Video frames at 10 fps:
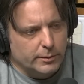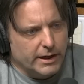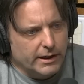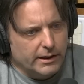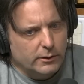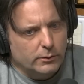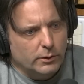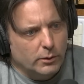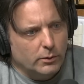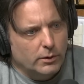but I don't
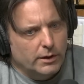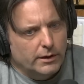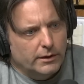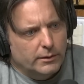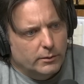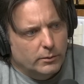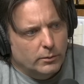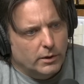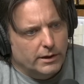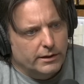know
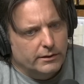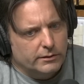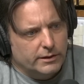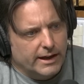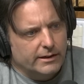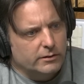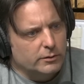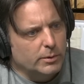what his status is.